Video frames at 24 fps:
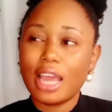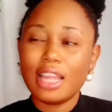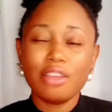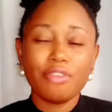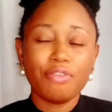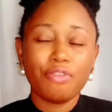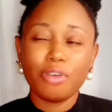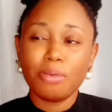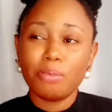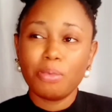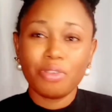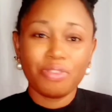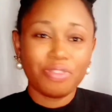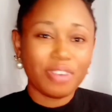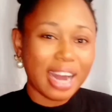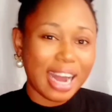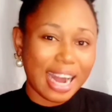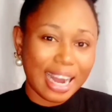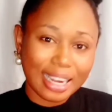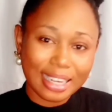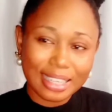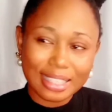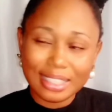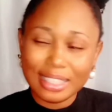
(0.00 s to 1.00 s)
any form of
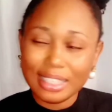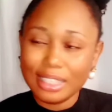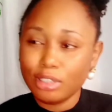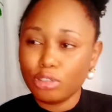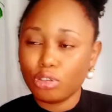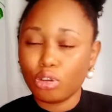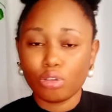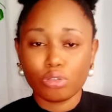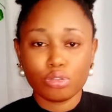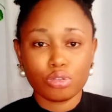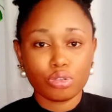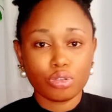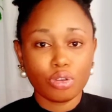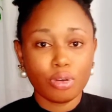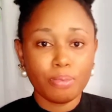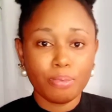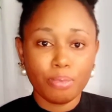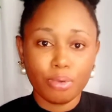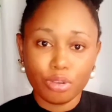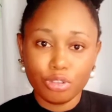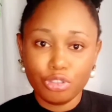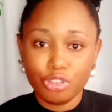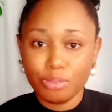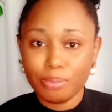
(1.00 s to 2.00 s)
acne or
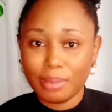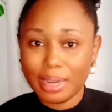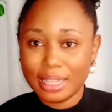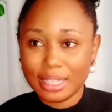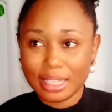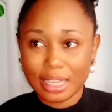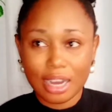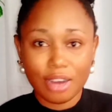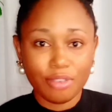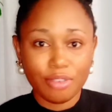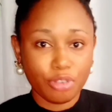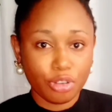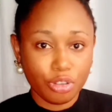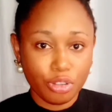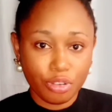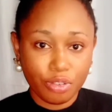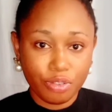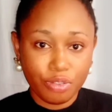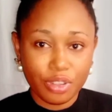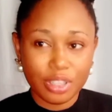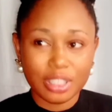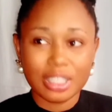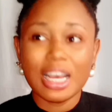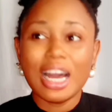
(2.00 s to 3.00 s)
sunburn you might have on
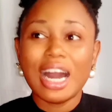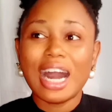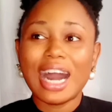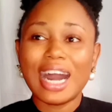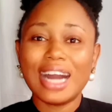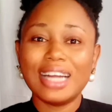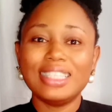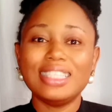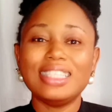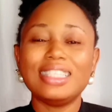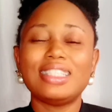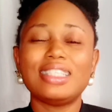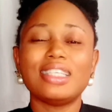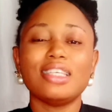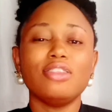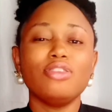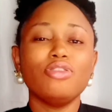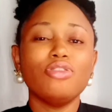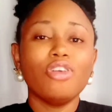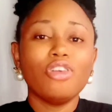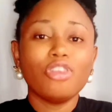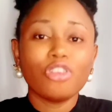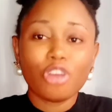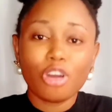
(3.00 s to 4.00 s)
your face, and it's
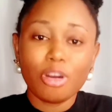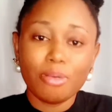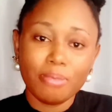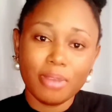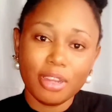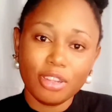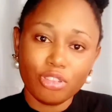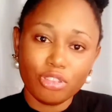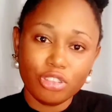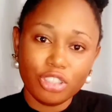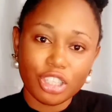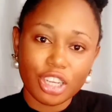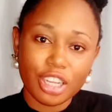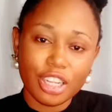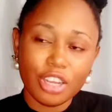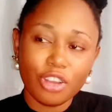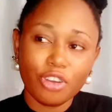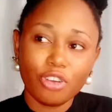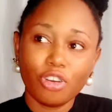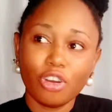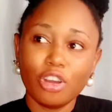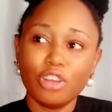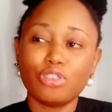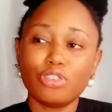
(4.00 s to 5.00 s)
a
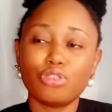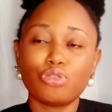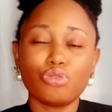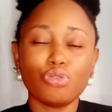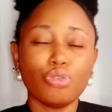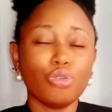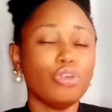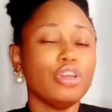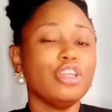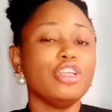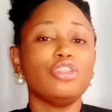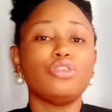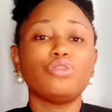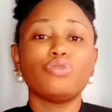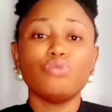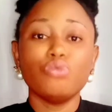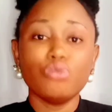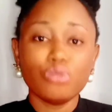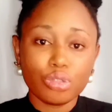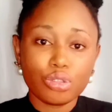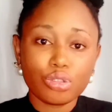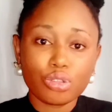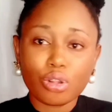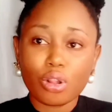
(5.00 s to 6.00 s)
non-comedogenic oil, so it
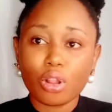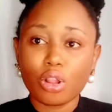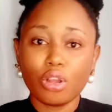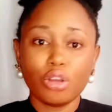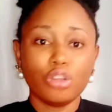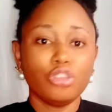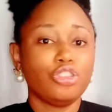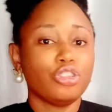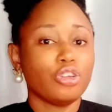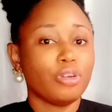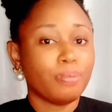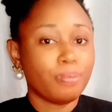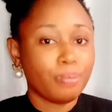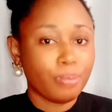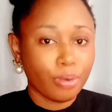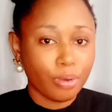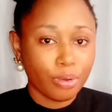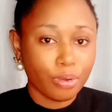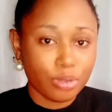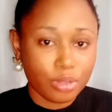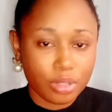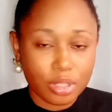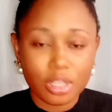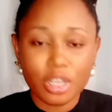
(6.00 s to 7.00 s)
won't clog your
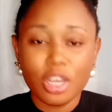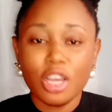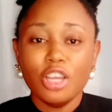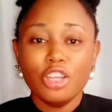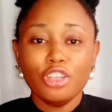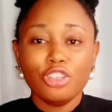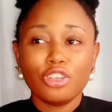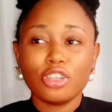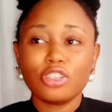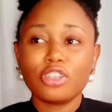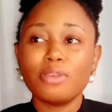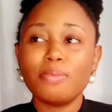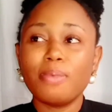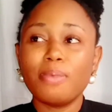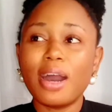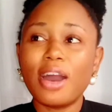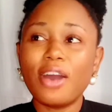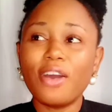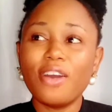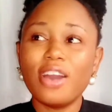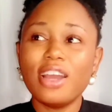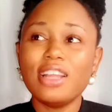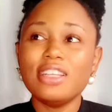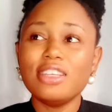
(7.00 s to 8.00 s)
pores.
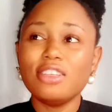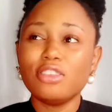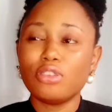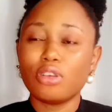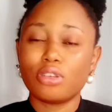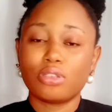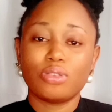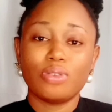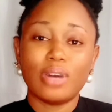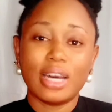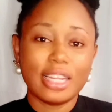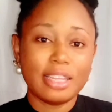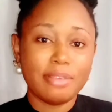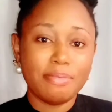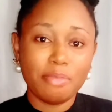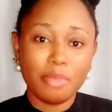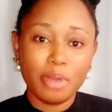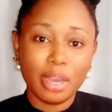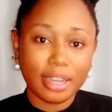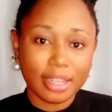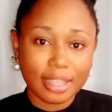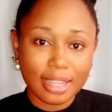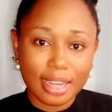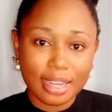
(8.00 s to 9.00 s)
Jojoba oil is also an
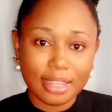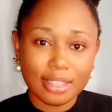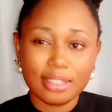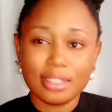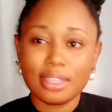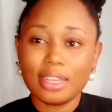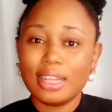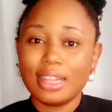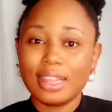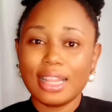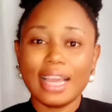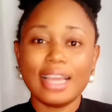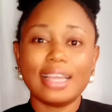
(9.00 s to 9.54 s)
humectant,